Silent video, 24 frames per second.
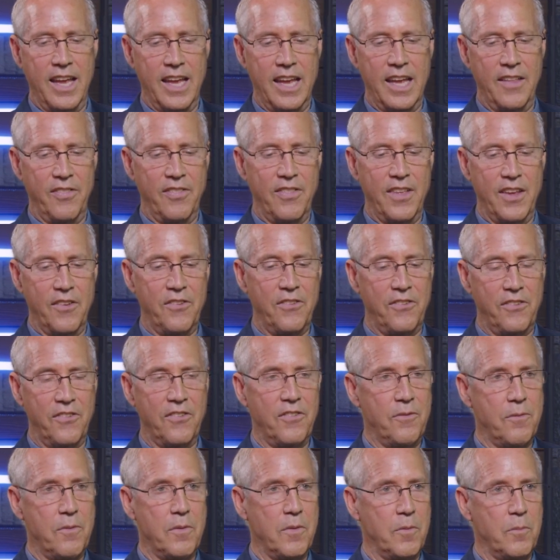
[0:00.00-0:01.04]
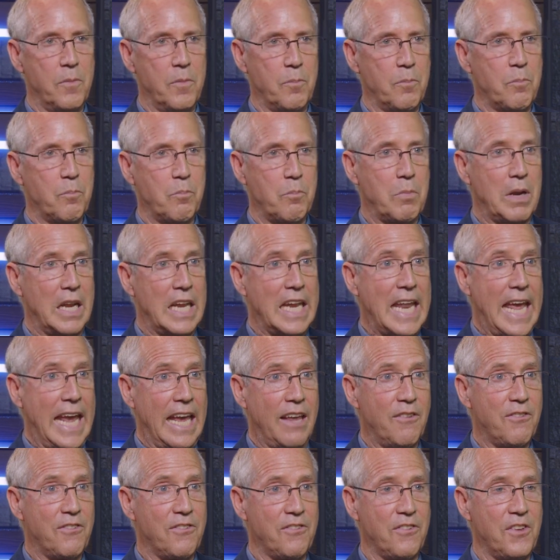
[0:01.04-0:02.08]
at this
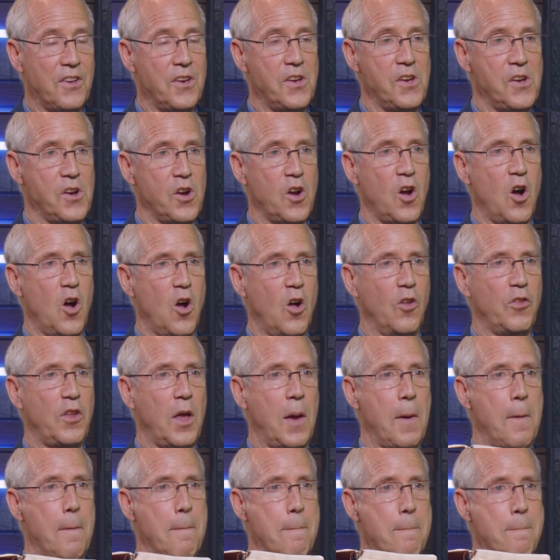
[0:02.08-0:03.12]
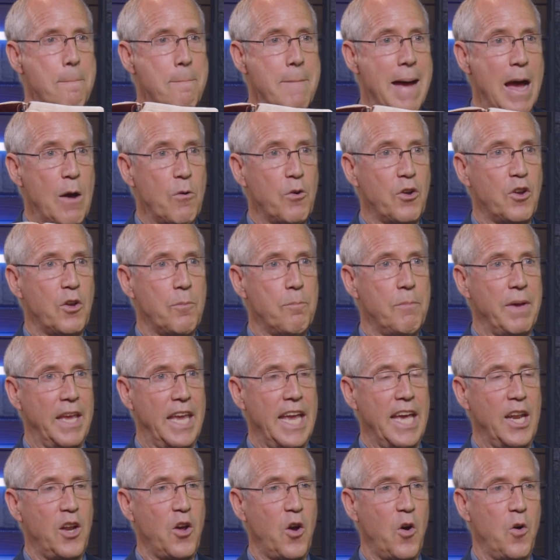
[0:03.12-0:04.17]
place called Mount
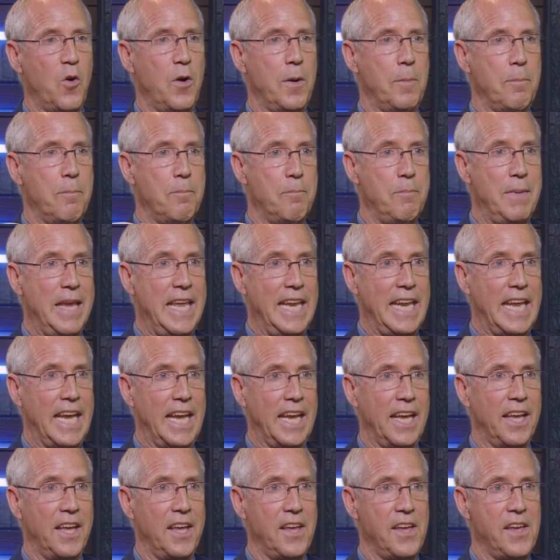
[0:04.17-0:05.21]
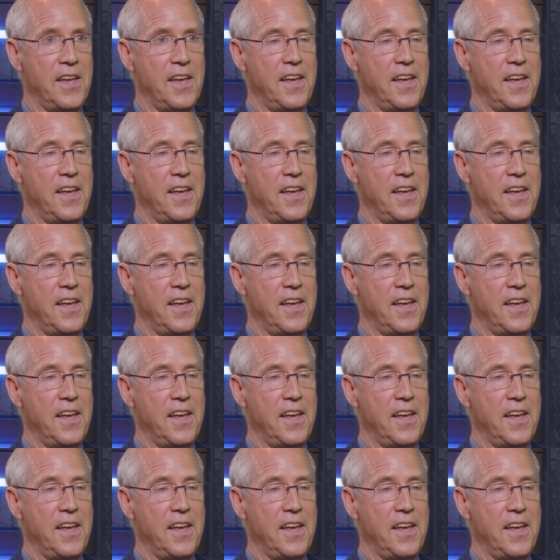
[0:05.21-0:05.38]
Megiddo, meaning